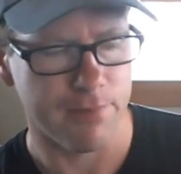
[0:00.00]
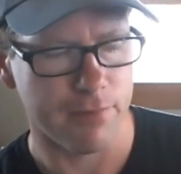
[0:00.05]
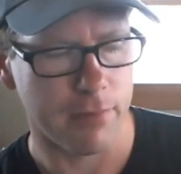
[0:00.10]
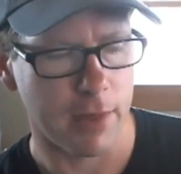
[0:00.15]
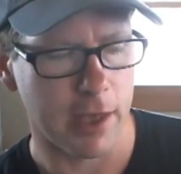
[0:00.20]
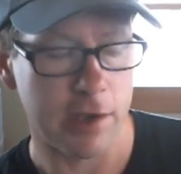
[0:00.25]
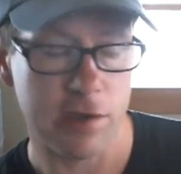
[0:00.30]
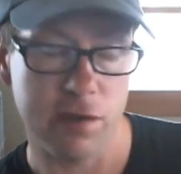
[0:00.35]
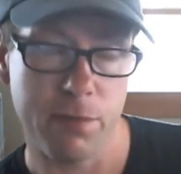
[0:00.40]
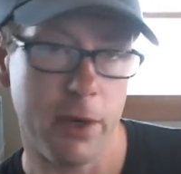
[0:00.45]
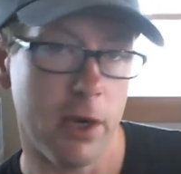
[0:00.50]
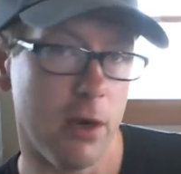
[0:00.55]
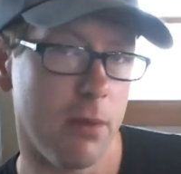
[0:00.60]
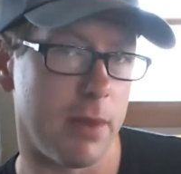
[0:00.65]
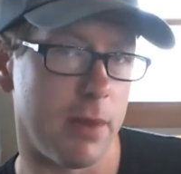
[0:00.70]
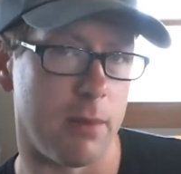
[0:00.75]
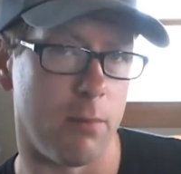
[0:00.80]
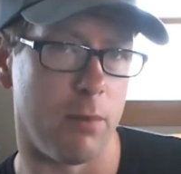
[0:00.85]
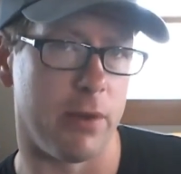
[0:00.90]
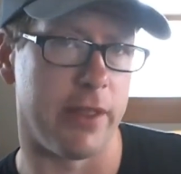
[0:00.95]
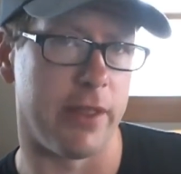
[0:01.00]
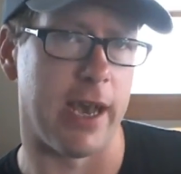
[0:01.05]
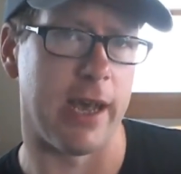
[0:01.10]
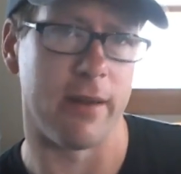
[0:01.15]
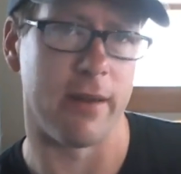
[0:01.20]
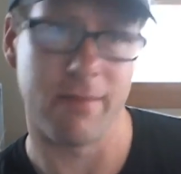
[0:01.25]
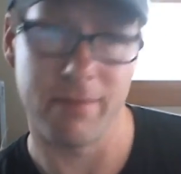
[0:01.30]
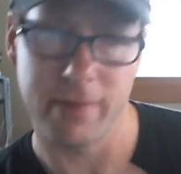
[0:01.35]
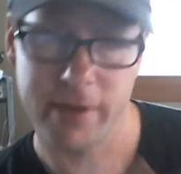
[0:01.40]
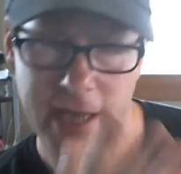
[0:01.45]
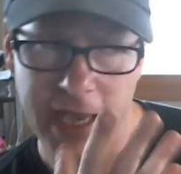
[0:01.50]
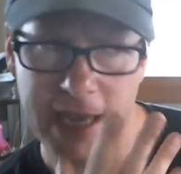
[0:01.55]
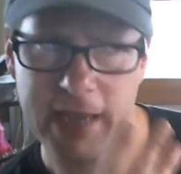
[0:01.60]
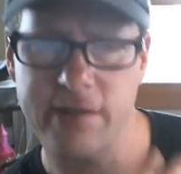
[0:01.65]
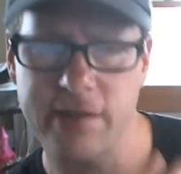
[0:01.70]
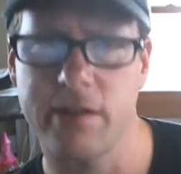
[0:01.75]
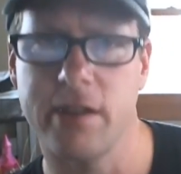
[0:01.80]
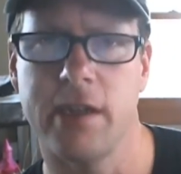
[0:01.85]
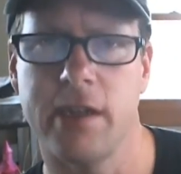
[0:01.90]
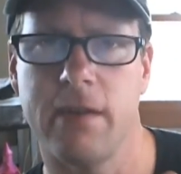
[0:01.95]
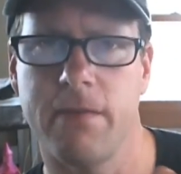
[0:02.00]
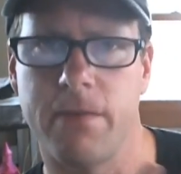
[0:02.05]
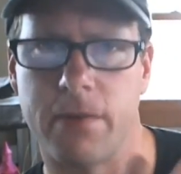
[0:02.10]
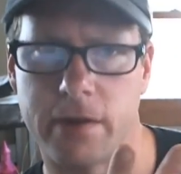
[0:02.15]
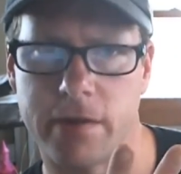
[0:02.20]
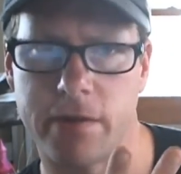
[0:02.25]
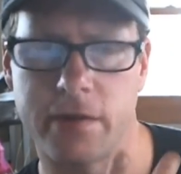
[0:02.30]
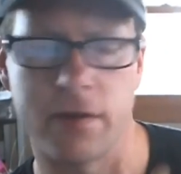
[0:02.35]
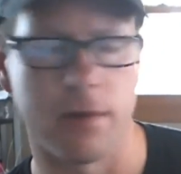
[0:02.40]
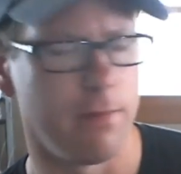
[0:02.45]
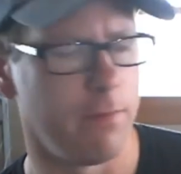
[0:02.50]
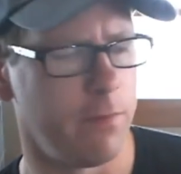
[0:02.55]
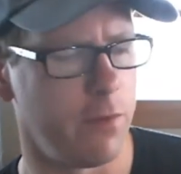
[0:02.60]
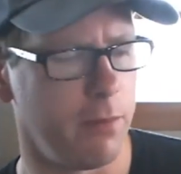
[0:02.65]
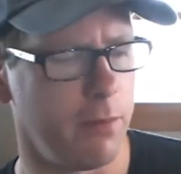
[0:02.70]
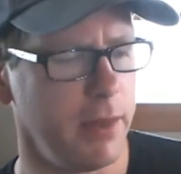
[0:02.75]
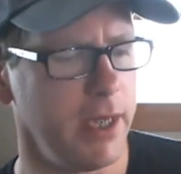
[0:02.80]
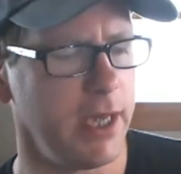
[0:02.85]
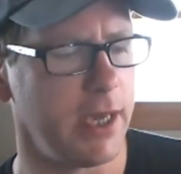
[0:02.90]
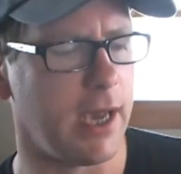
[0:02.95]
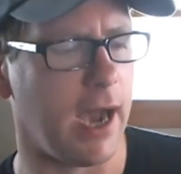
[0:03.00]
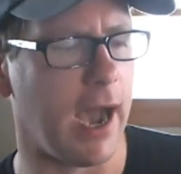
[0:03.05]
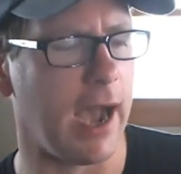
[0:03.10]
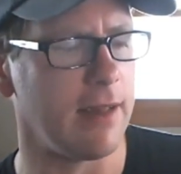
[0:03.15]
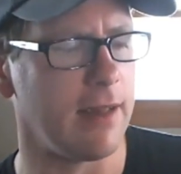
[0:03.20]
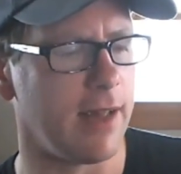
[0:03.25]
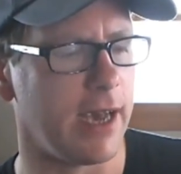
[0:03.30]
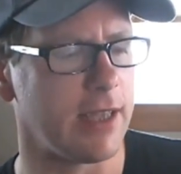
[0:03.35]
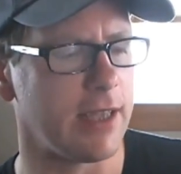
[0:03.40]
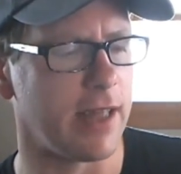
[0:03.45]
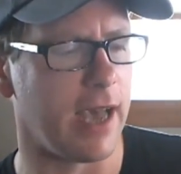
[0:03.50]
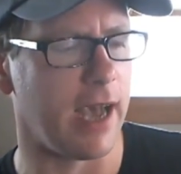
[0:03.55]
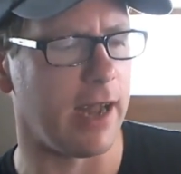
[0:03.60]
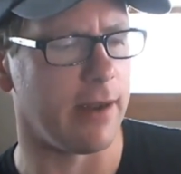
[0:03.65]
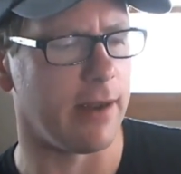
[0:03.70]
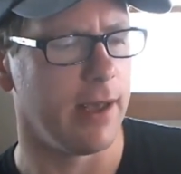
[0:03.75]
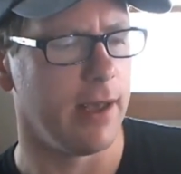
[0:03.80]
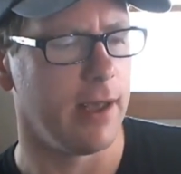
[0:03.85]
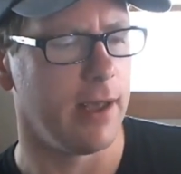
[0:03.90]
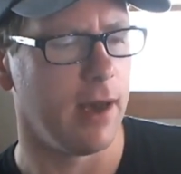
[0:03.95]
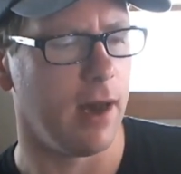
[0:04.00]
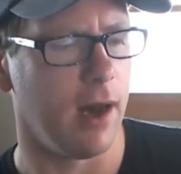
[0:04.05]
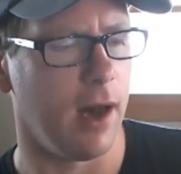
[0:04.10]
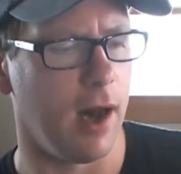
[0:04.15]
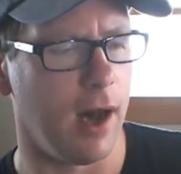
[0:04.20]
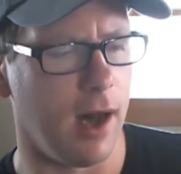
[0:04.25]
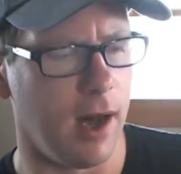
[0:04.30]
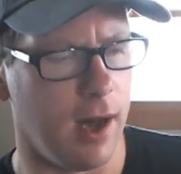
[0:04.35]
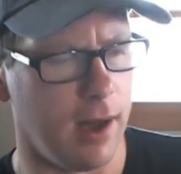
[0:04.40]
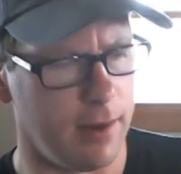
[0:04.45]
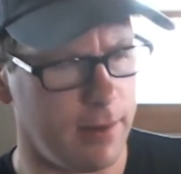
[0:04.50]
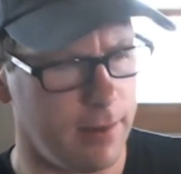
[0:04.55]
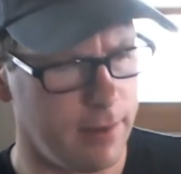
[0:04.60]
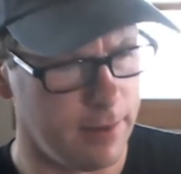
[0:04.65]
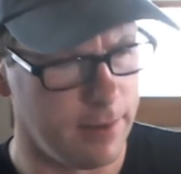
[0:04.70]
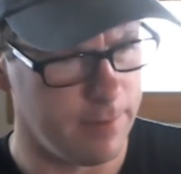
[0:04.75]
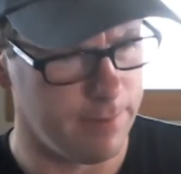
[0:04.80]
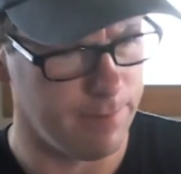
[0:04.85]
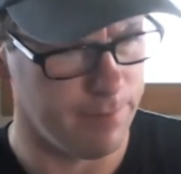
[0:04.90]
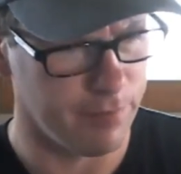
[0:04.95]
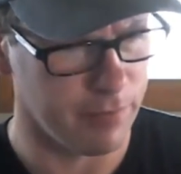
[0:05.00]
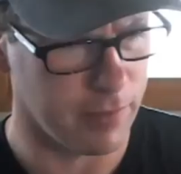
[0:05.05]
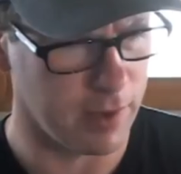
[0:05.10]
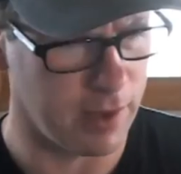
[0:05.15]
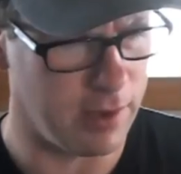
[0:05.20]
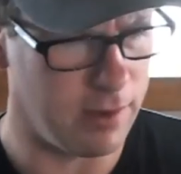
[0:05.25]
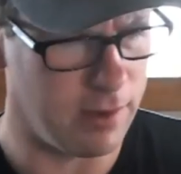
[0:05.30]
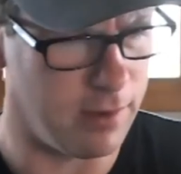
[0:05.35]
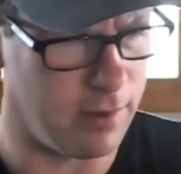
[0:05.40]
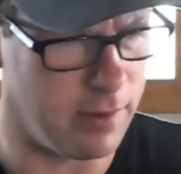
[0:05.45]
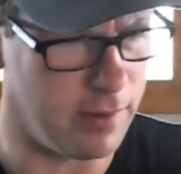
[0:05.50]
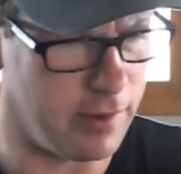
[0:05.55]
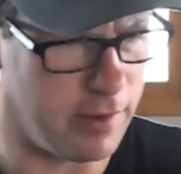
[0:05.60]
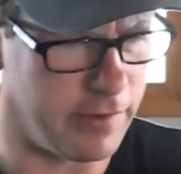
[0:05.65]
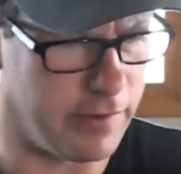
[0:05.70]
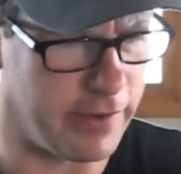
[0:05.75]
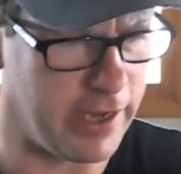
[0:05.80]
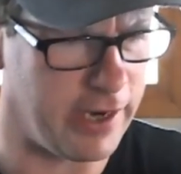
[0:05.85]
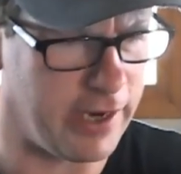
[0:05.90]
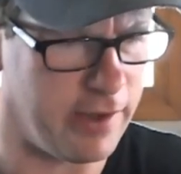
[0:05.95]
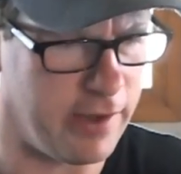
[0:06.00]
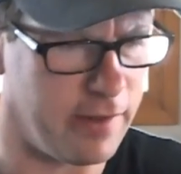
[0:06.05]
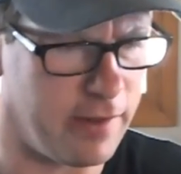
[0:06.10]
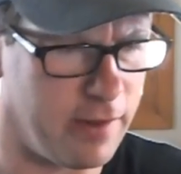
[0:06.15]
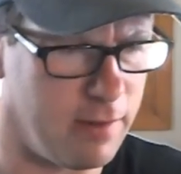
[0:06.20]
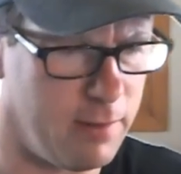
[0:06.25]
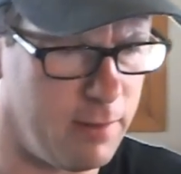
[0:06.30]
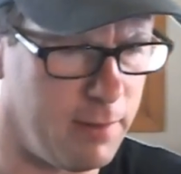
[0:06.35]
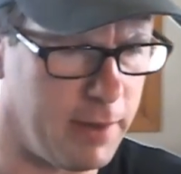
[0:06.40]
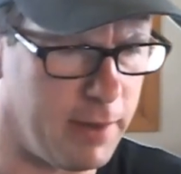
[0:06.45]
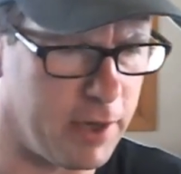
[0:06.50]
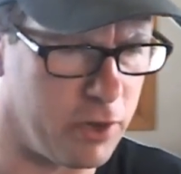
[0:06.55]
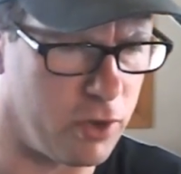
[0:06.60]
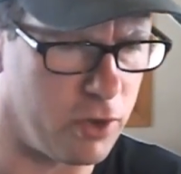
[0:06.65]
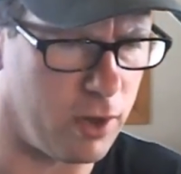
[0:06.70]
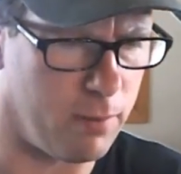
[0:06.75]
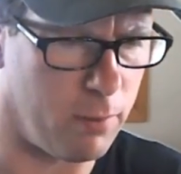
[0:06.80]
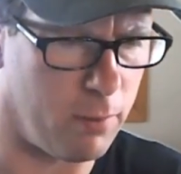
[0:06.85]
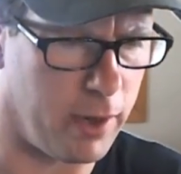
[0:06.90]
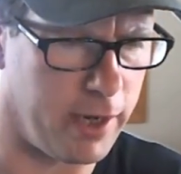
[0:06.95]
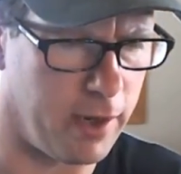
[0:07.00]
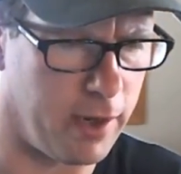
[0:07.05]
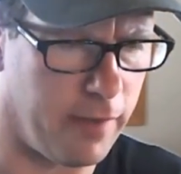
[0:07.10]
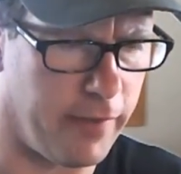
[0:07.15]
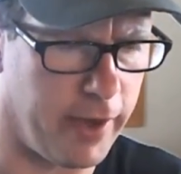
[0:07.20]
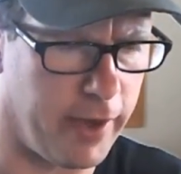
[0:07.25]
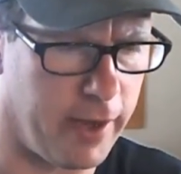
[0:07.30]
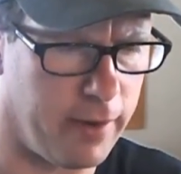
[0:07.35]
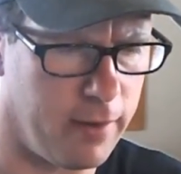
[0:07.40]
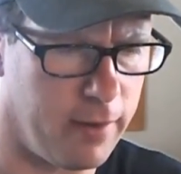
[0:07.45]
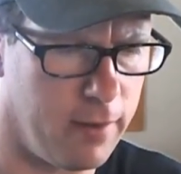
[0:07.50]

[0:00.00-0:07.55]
Experiment with that. Taste the difference. For me, I like that. Uh, is that it? Let me make sure I'm right on that.